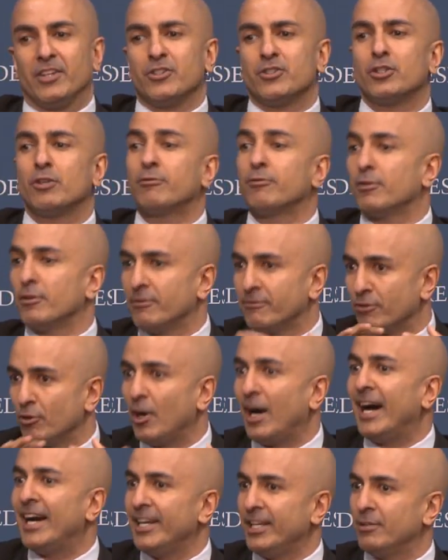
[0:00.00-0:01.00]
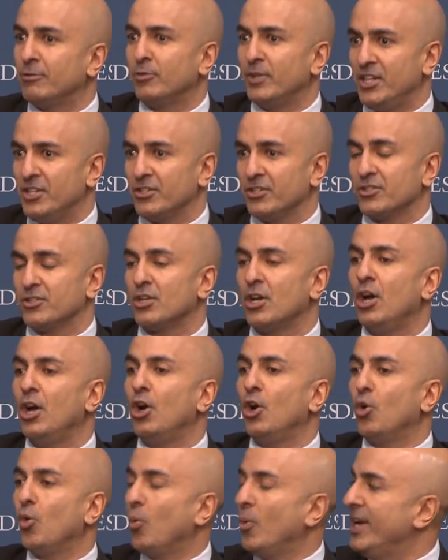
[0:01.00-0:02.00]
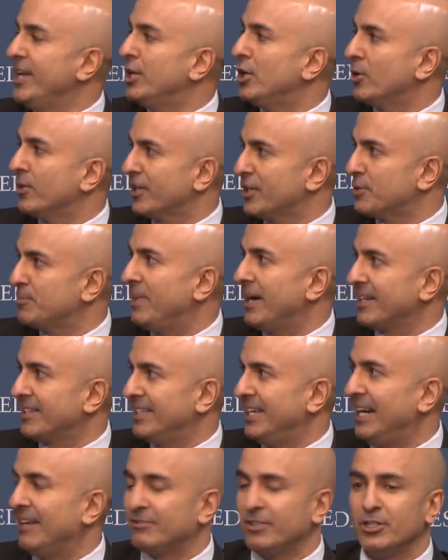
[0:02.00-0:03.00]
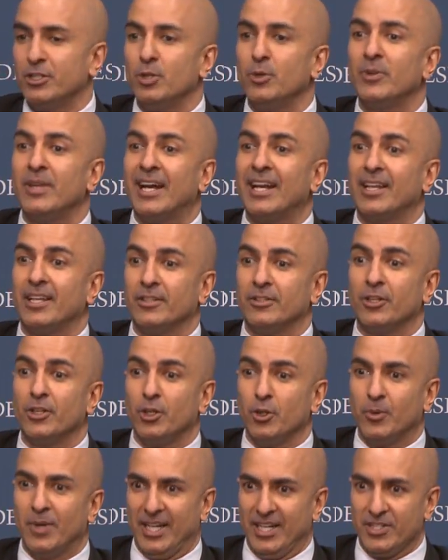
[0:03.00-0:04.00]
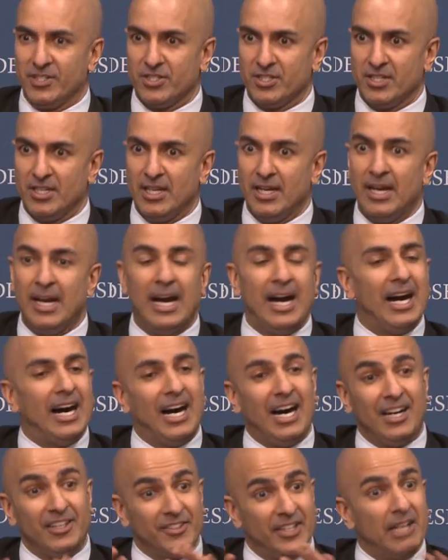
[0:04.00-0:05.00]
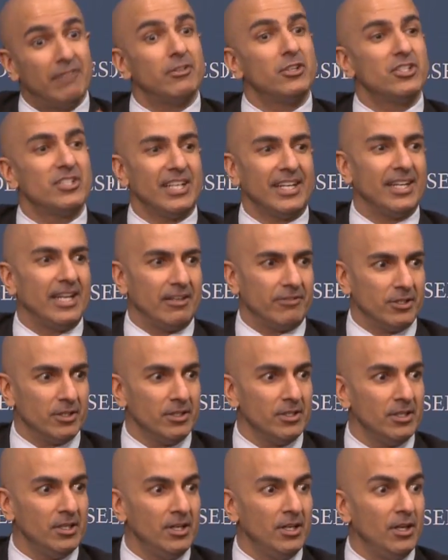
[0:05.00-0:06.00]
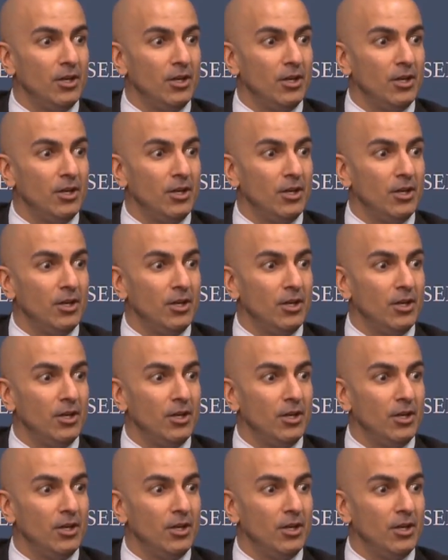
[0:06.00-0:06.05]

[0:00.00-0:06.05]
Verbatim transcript: And so, for a variety of reasons, we don't expect to have to do that in the US. I'll never say never.